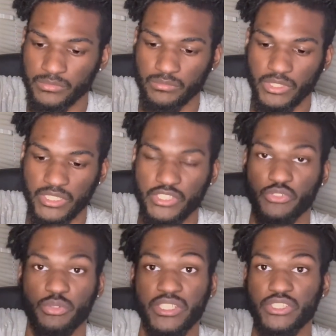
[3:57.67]
Got the
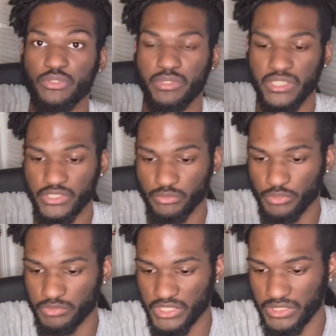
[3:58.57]
22-inch
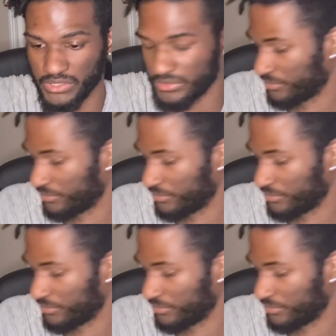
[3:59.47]
rope chain.